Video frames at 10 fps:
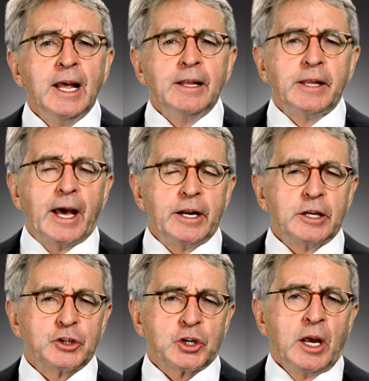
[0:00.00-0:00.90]
That
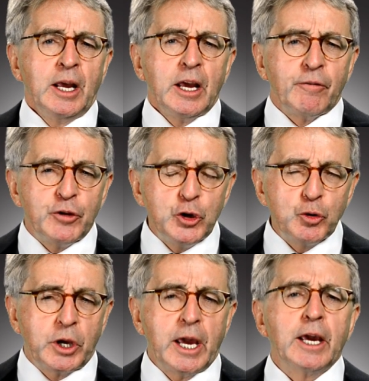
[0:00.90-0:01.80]
is, if you
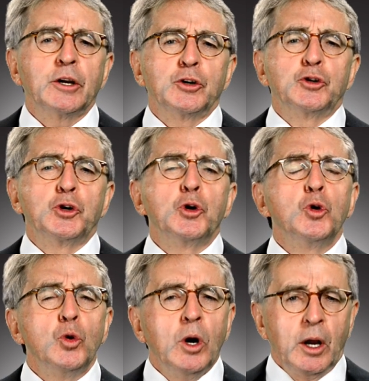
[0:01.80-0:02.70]
can't
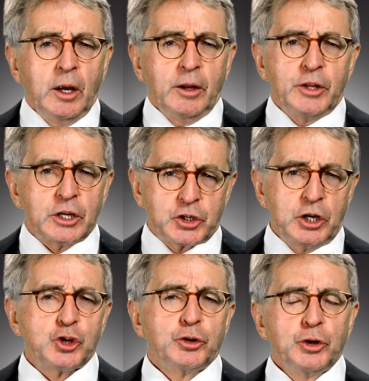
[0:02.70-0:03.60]
do the
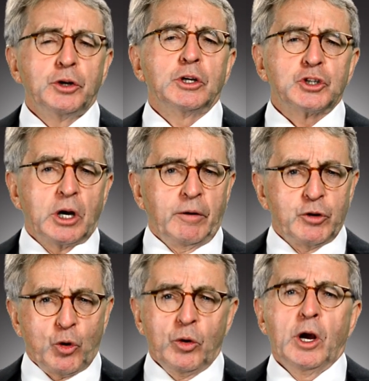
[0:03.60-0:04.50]
essential duties of
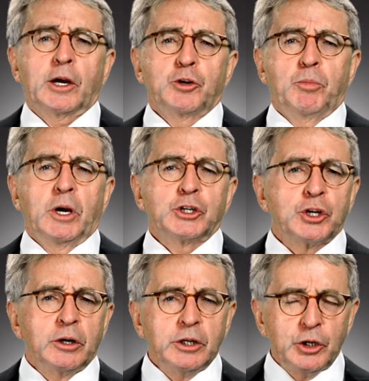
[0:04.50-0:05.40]
your own
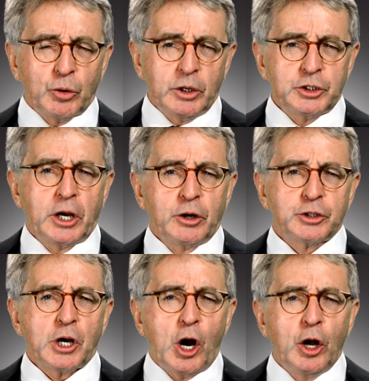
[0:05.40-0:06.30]
occupation, you are entitled
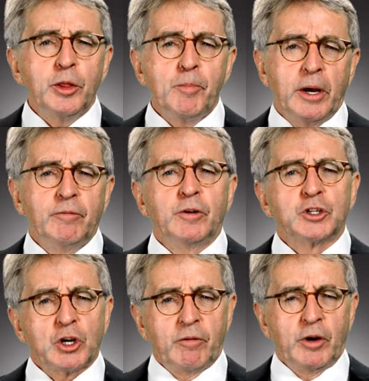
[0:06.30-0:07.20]
to all the benefits
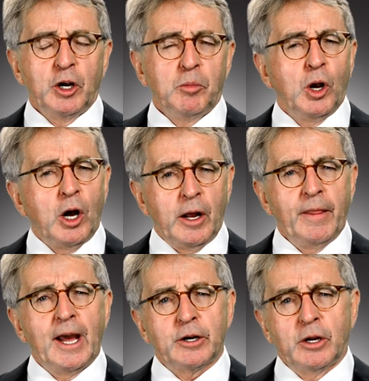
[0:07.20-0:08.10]
available on
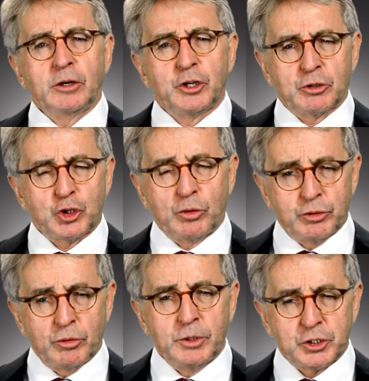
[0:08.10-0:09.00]
that
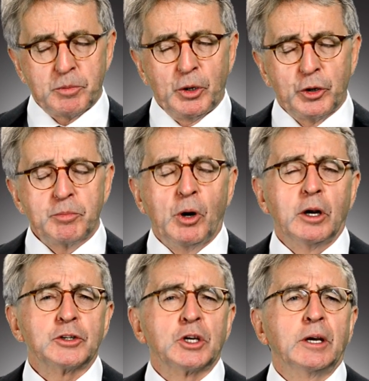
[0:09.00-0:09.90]
short-term disability
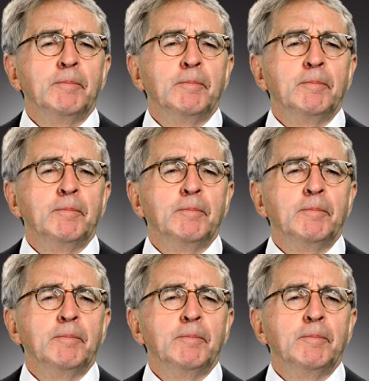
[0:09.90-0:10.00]
policy.